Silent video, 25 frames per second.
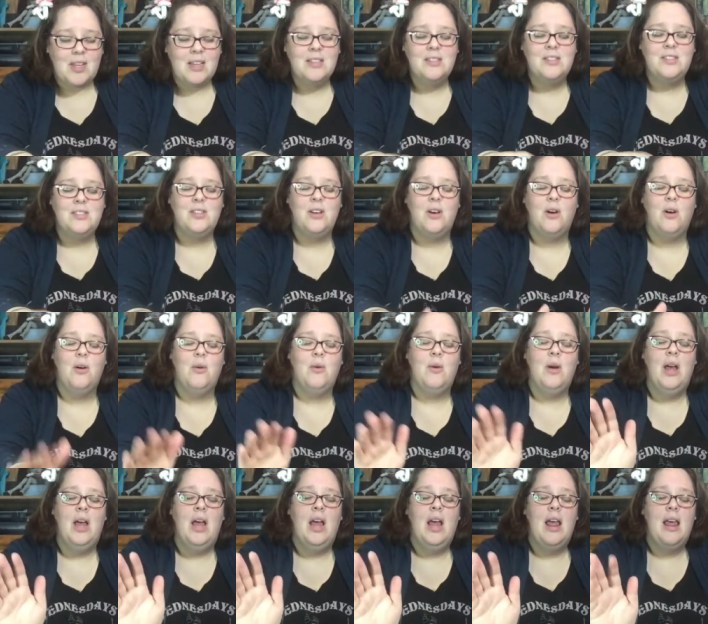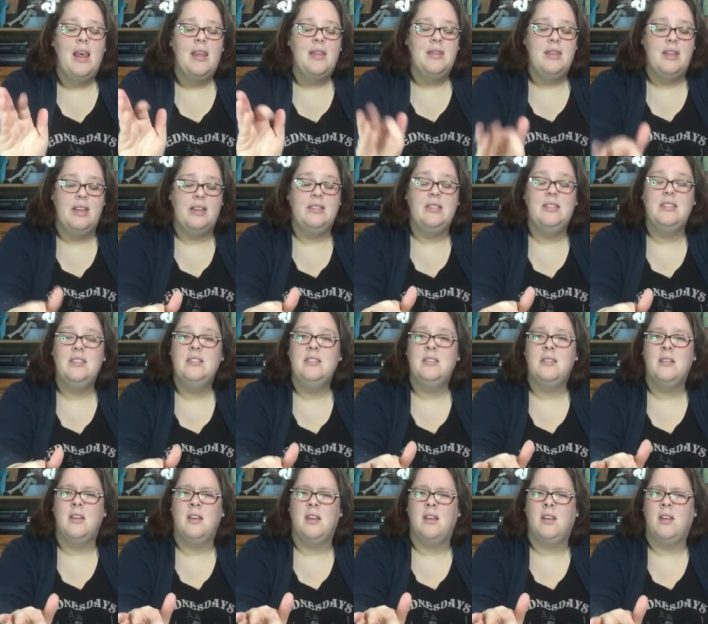So this
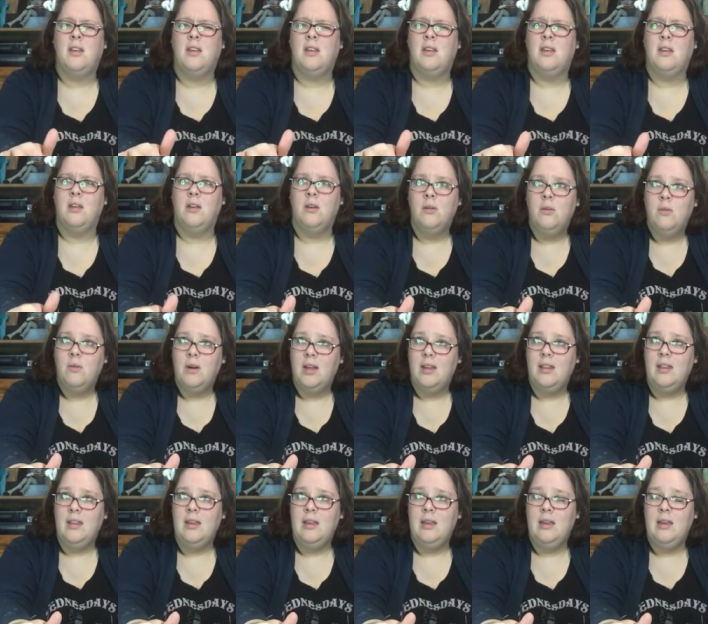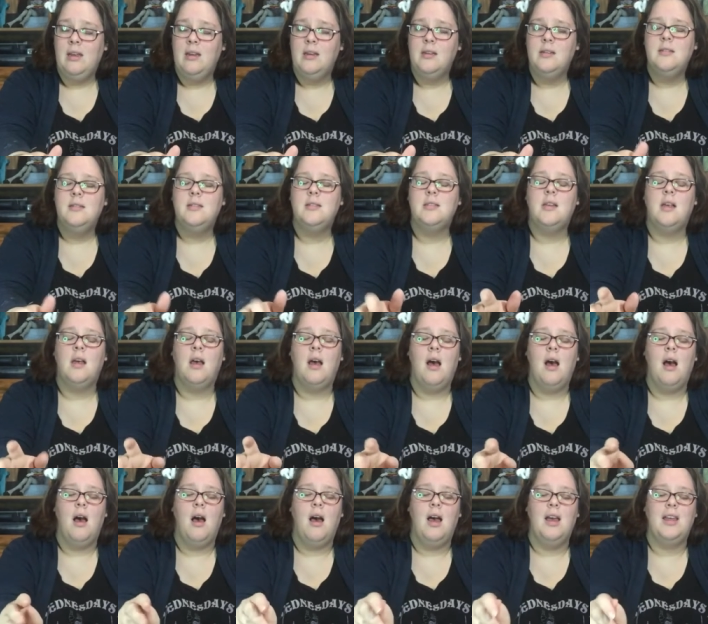is Hui, I think it is.
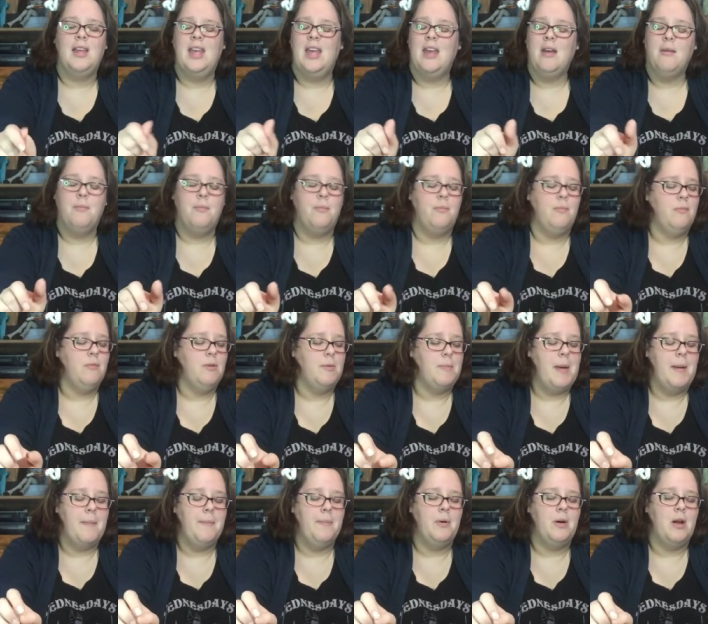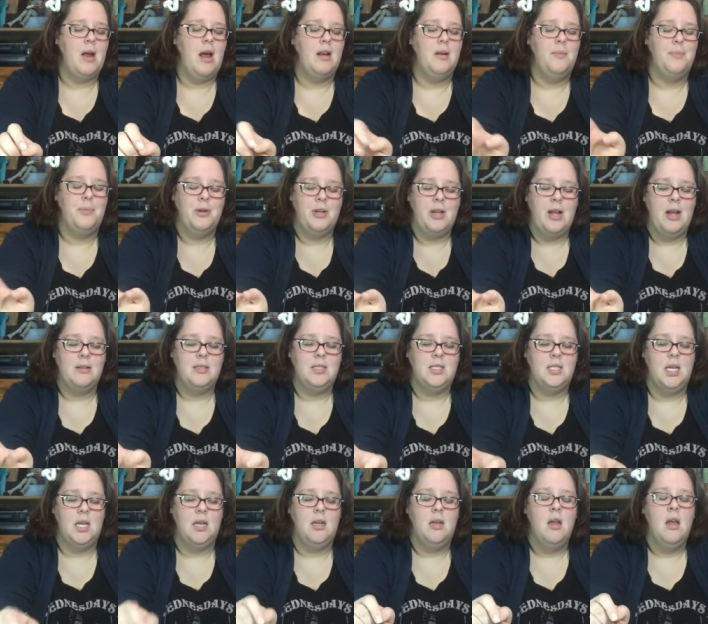Uh, I can't remember how to
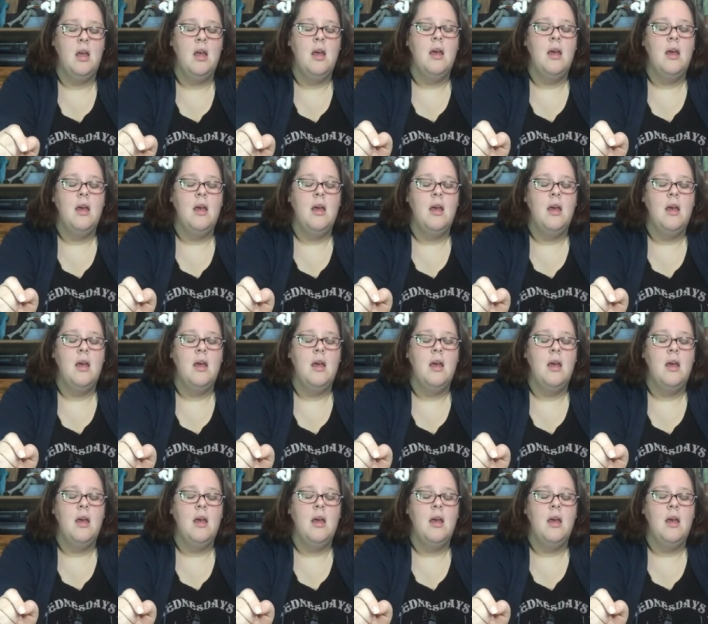pronounce it.